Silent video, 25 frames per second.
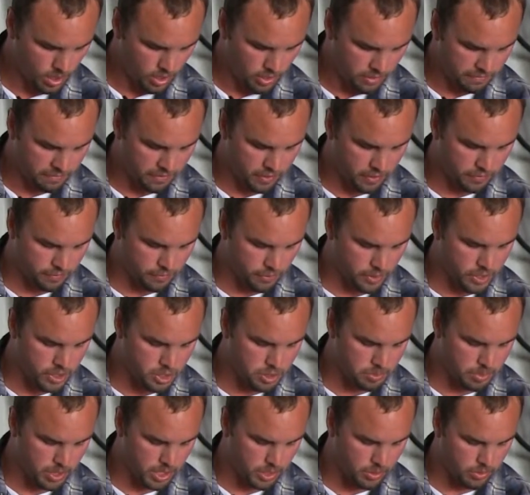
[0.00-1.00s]
Feel free to
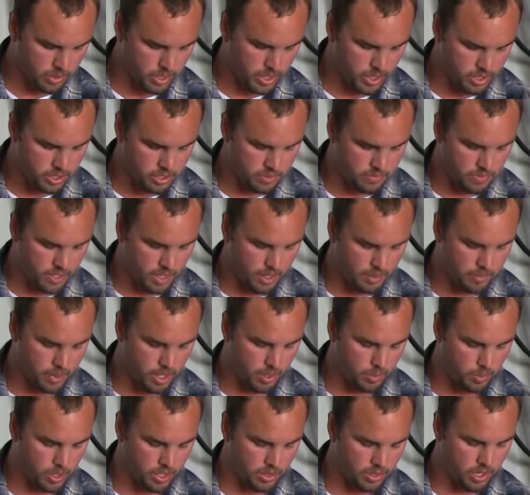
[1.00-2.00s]
speak with each of them
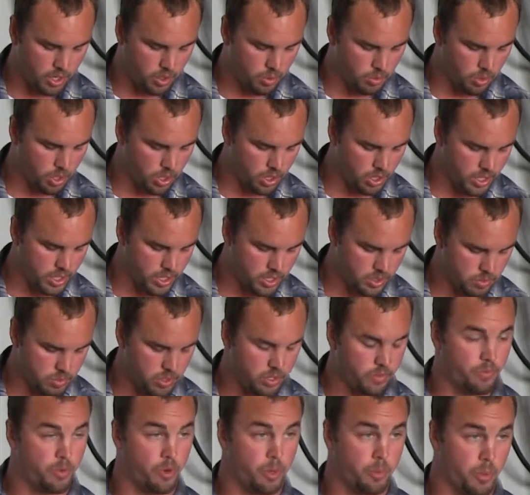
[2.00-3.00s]
on what their role is with
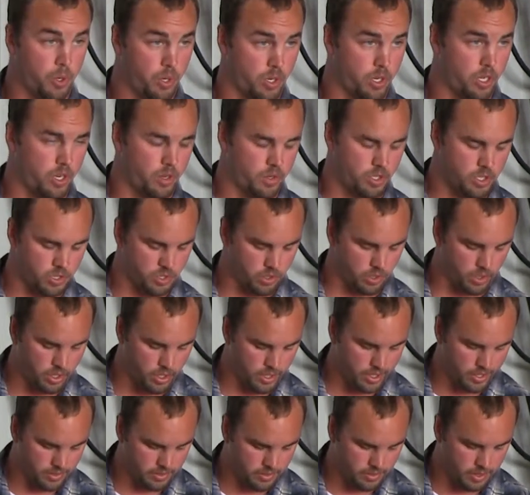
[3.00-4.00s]
the Freeborn County Soil
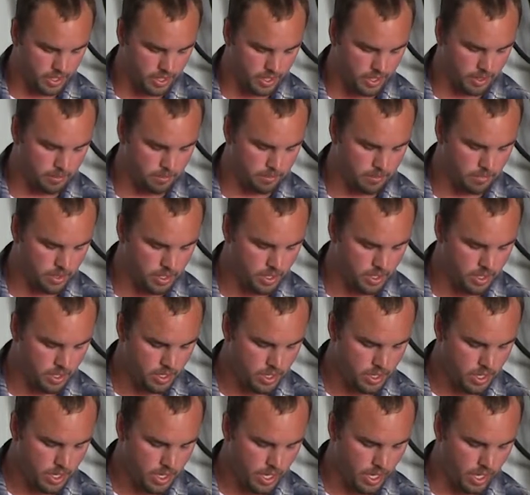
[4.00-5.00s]
Health Team
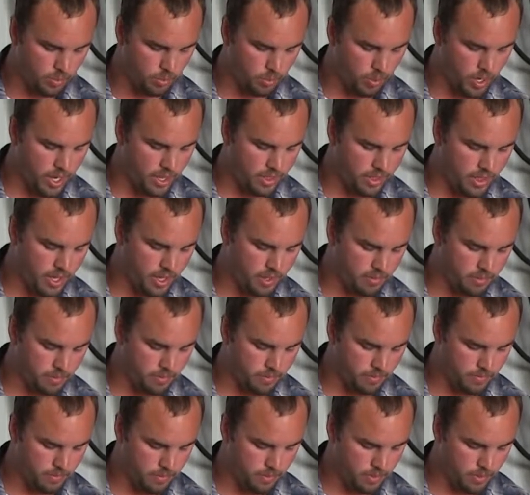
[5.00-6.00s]
and why they have
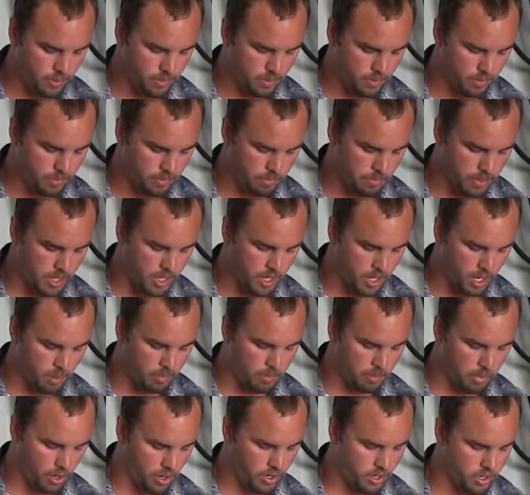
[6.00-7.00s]

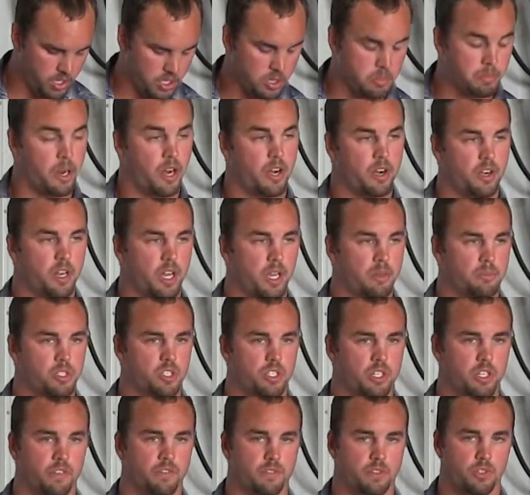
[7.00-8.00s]
become part of this paradigm
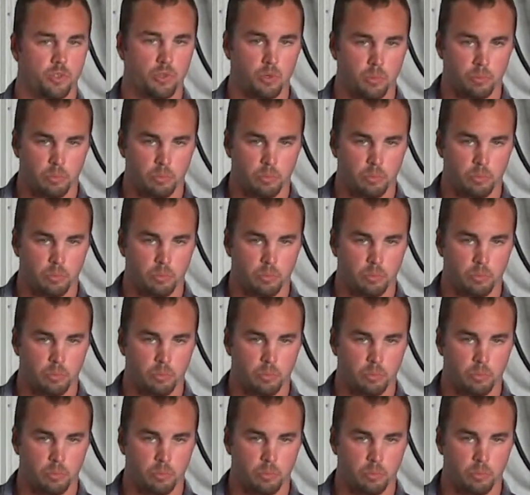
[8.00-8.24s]
shift to